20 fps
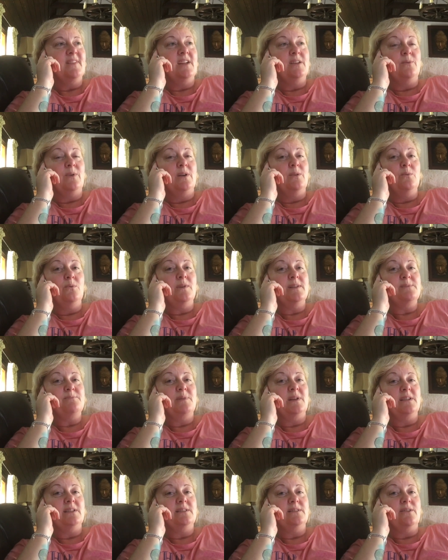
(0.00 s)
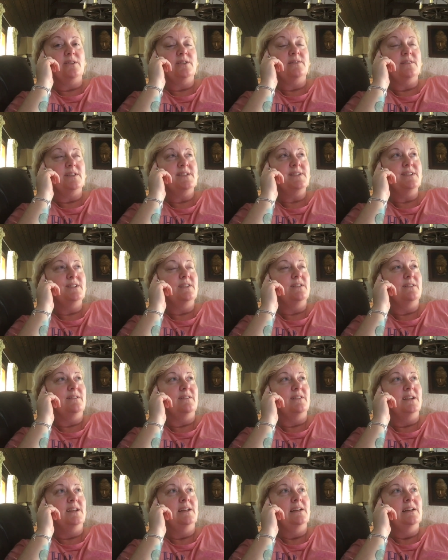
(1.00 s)
Anyway, I'm always bloody digressing, aren't
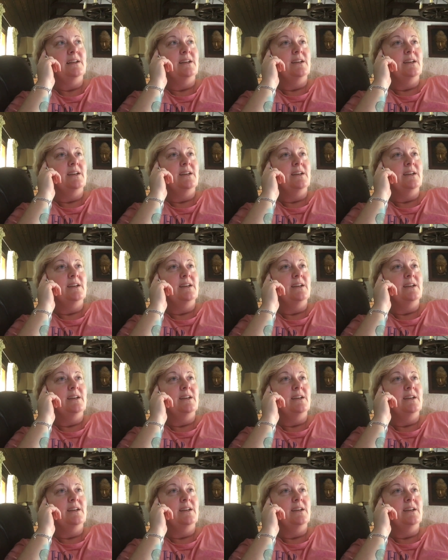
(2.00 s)
I?